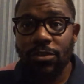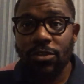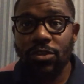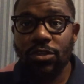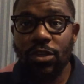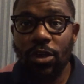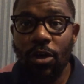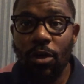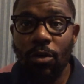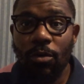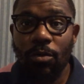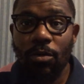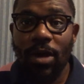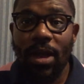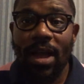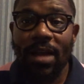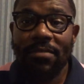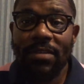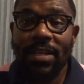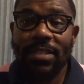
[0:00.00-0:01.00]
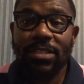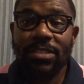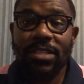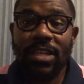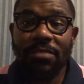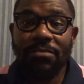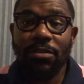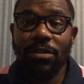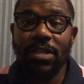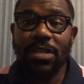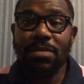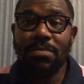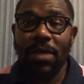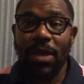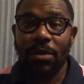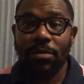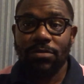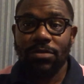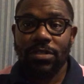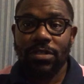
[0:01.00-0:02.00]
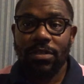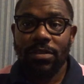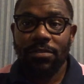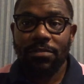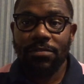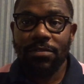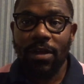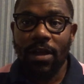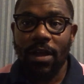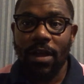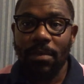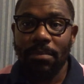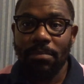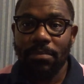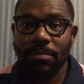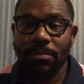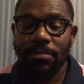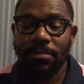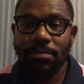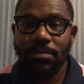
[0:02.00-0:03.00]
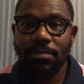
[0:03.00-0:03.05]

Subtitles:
So I've had several emails from.